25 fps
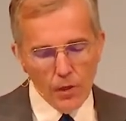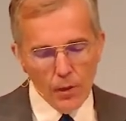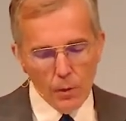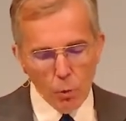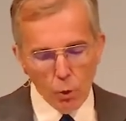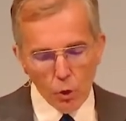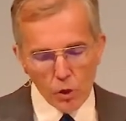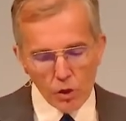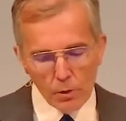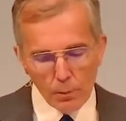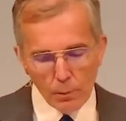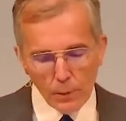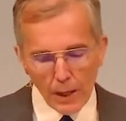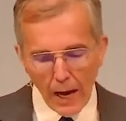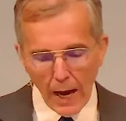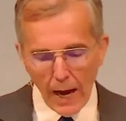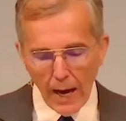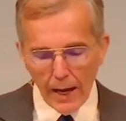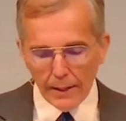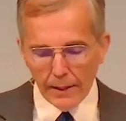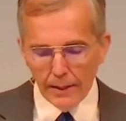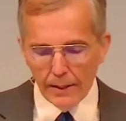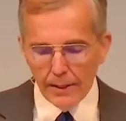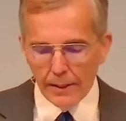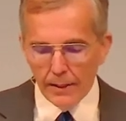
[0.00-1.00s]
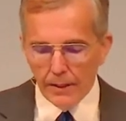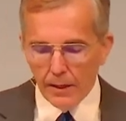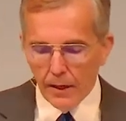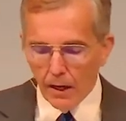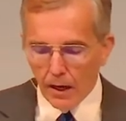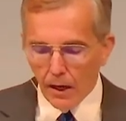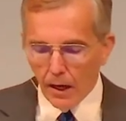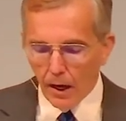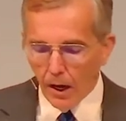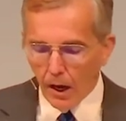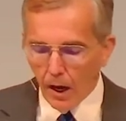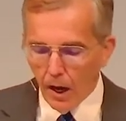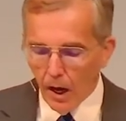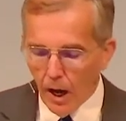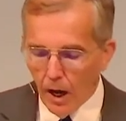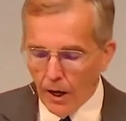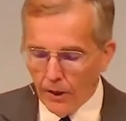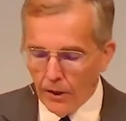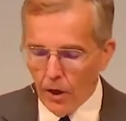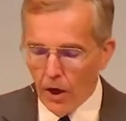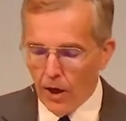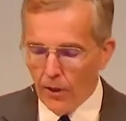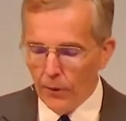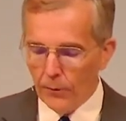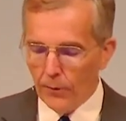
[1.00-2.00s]
So they worship God in an
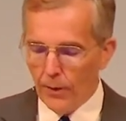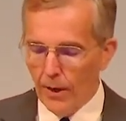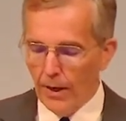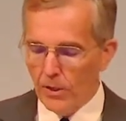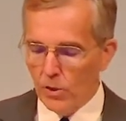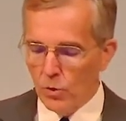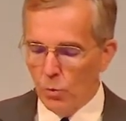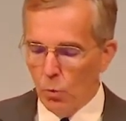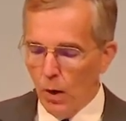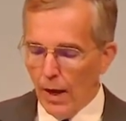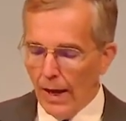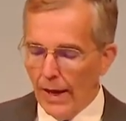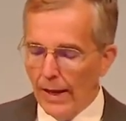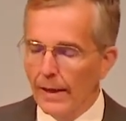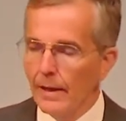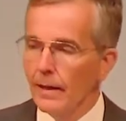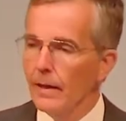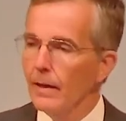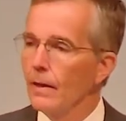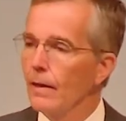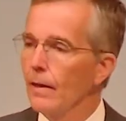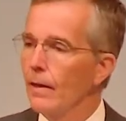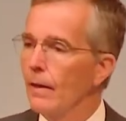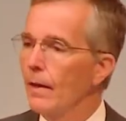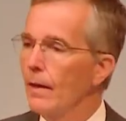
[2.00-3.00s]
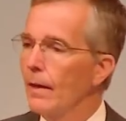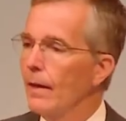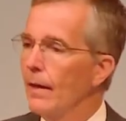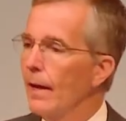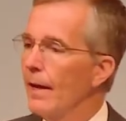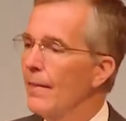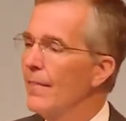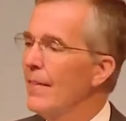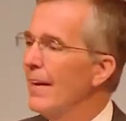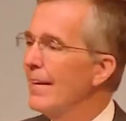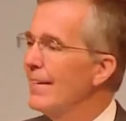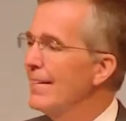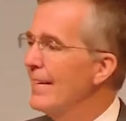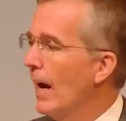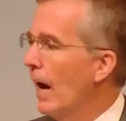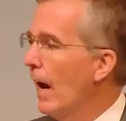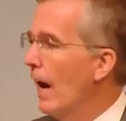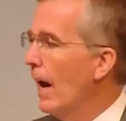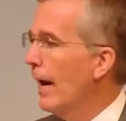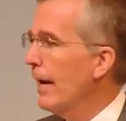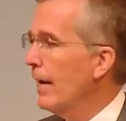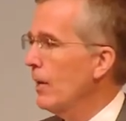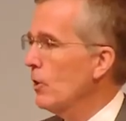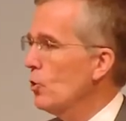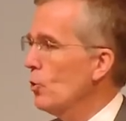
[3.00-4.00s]
unauthorized way, and they
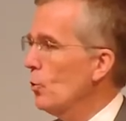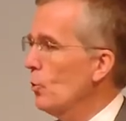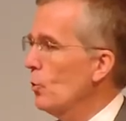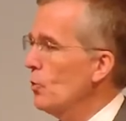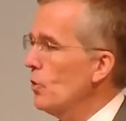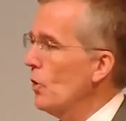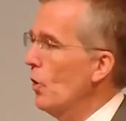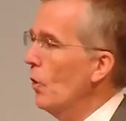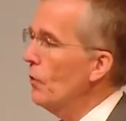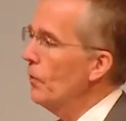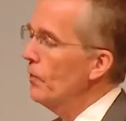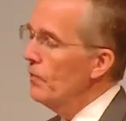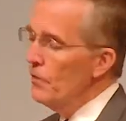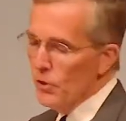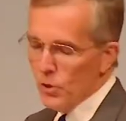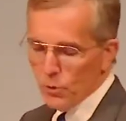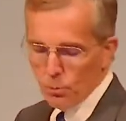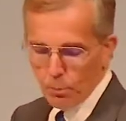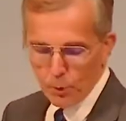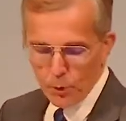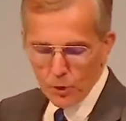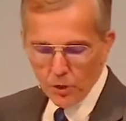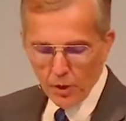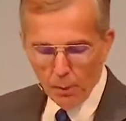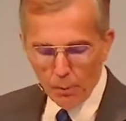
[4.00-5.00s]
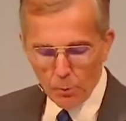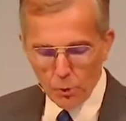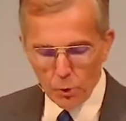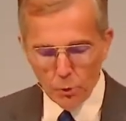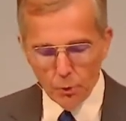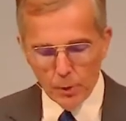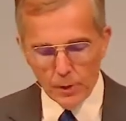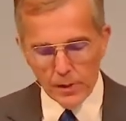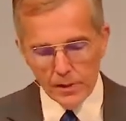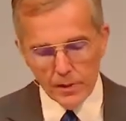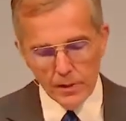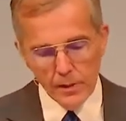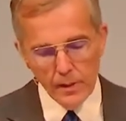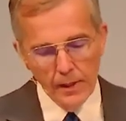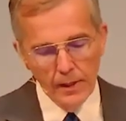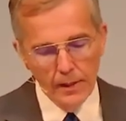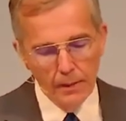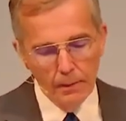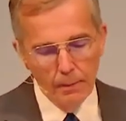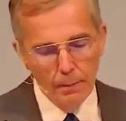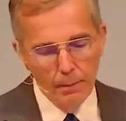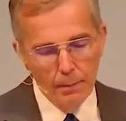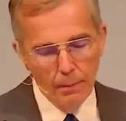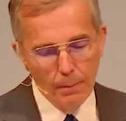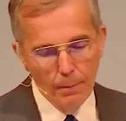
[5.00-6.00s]
die as a result of this presumptuous
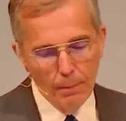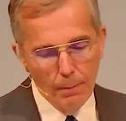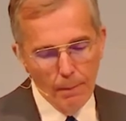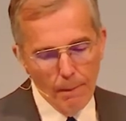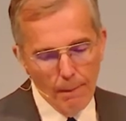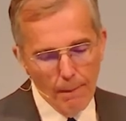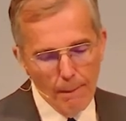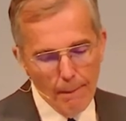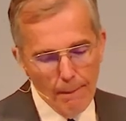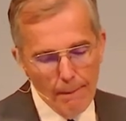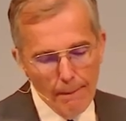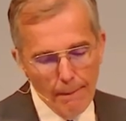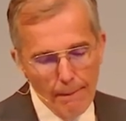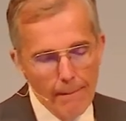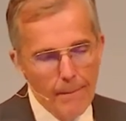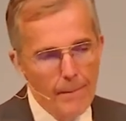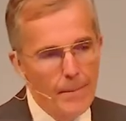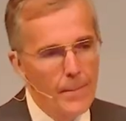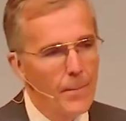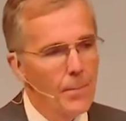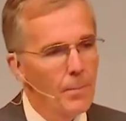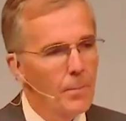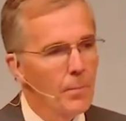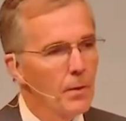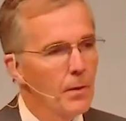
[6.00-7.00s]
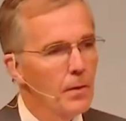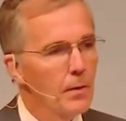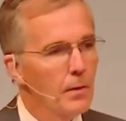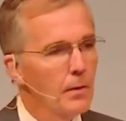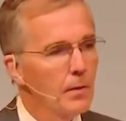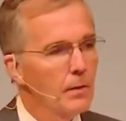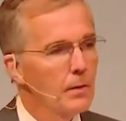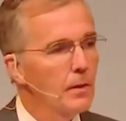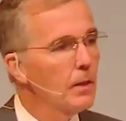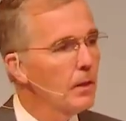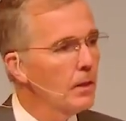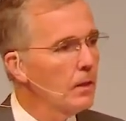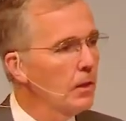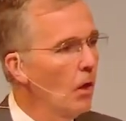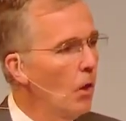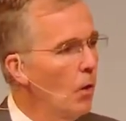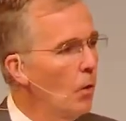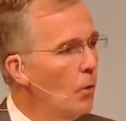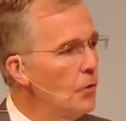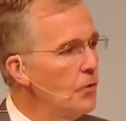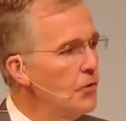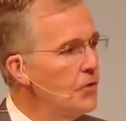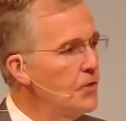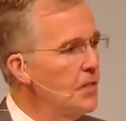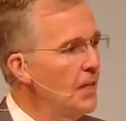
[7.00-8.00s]
sin. The
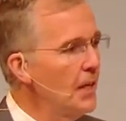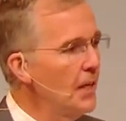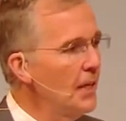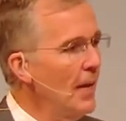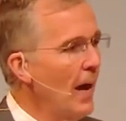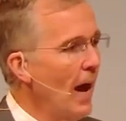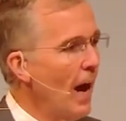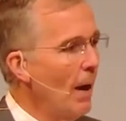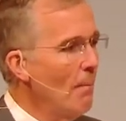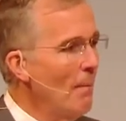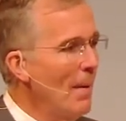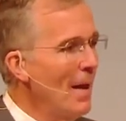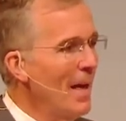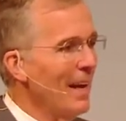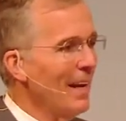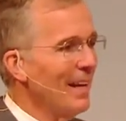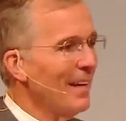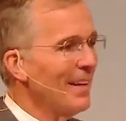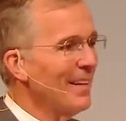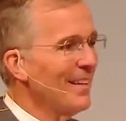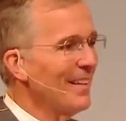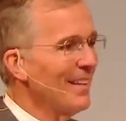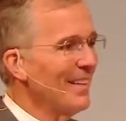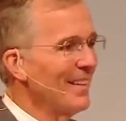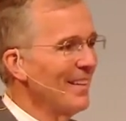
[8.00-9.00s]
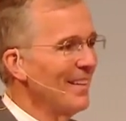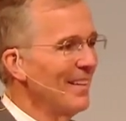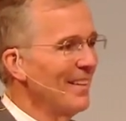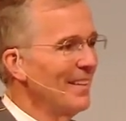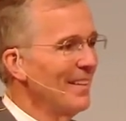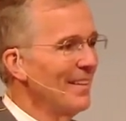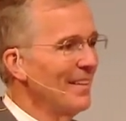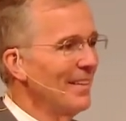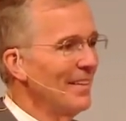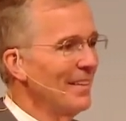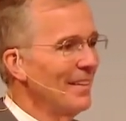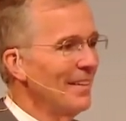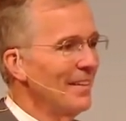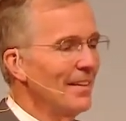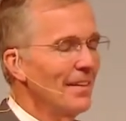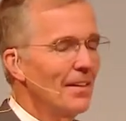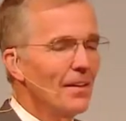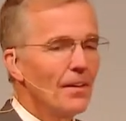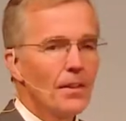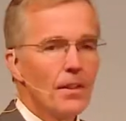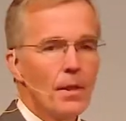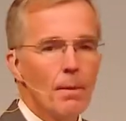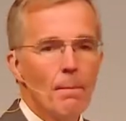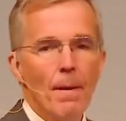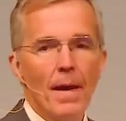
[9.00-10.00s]
clothes did not make
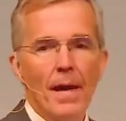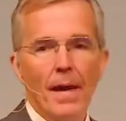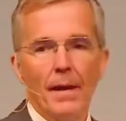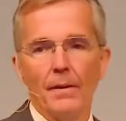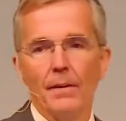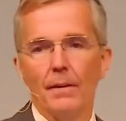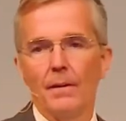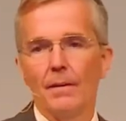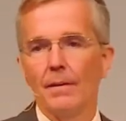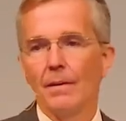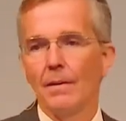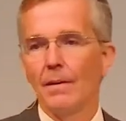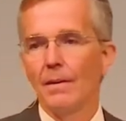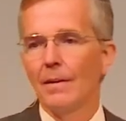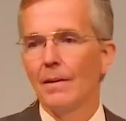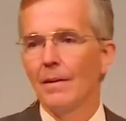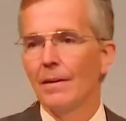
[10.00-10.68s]
the men,